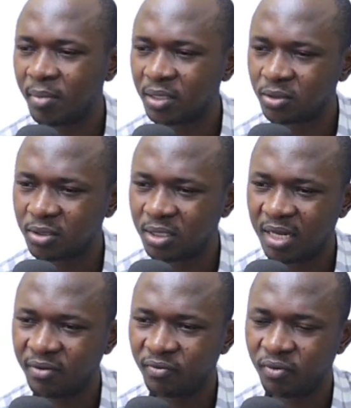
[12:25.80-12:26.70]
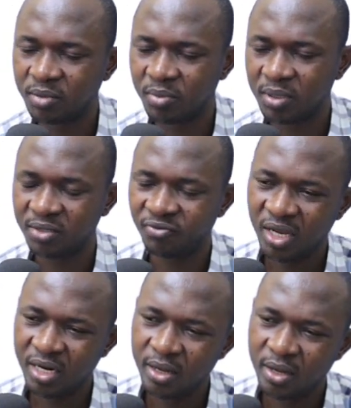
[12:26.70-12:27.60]
Now, remember,
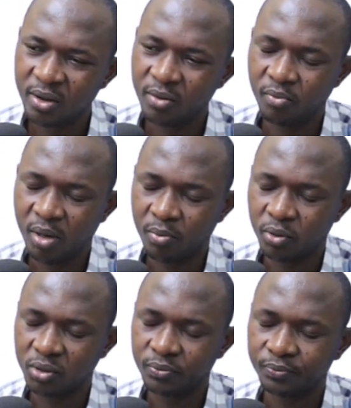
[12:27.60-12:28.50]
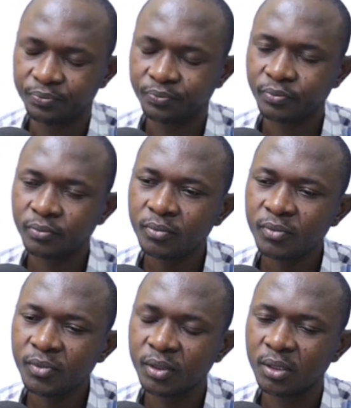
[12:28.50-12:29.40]
naturally, when this is another
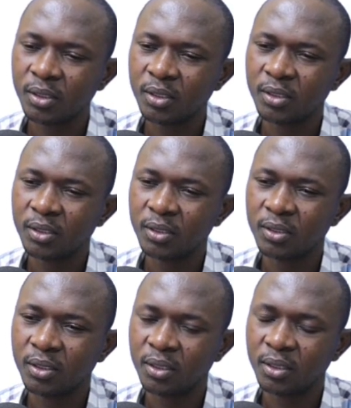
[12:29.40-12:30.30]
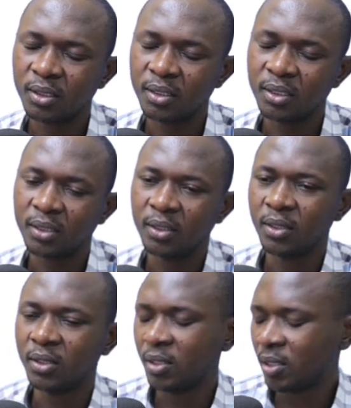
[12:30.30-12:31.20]
person's land, it means that he has
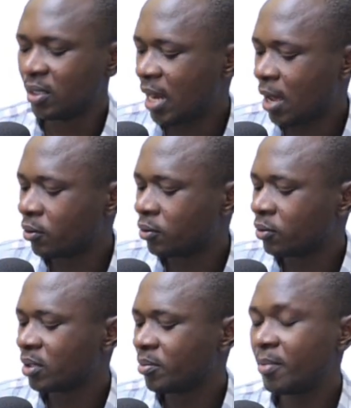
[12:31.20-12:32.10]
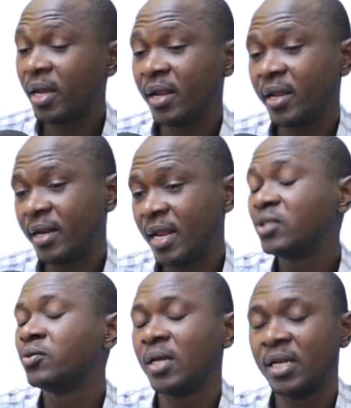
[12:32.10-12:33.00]
the rights to own that property.
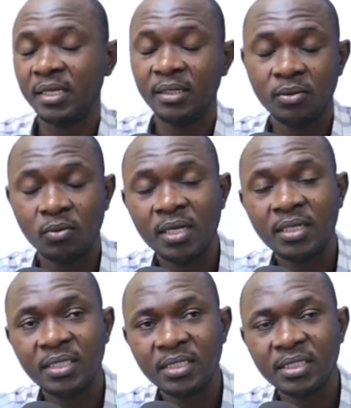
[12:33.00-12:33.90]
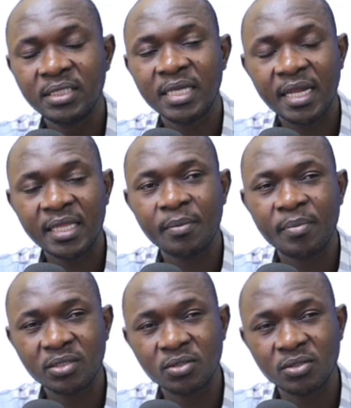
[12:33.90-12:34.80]
But then we have
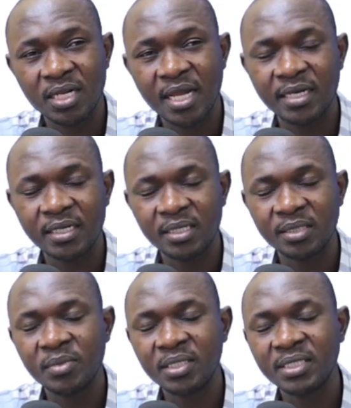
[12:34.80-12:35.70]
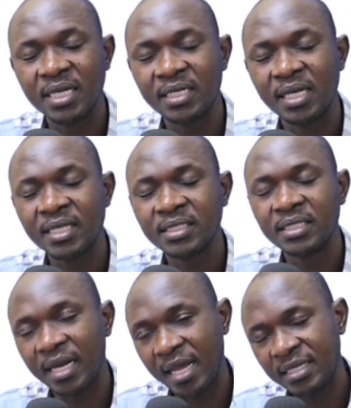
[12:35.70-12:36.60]
ways in which
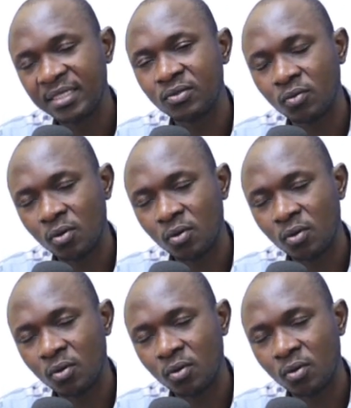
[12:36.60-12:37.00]
possibly